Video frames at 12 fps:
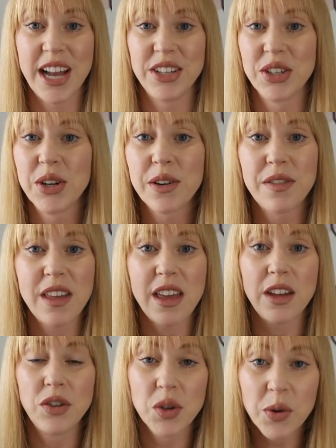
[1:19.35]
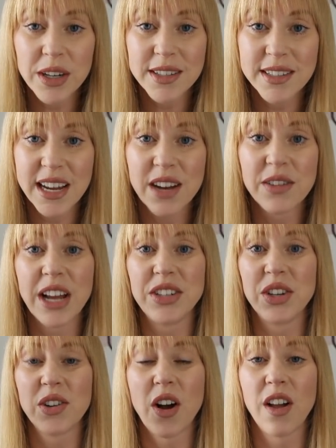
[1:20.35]
I took the doors down, I
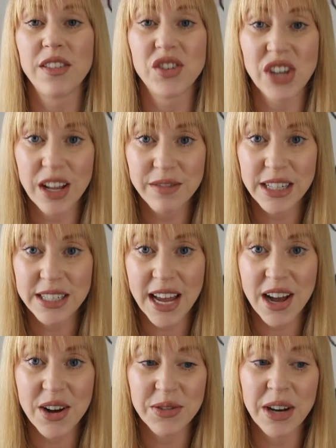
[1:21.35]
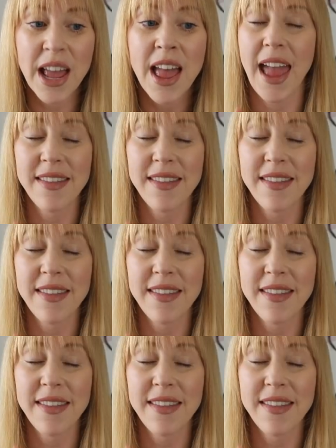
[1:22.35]
took all the shelving down,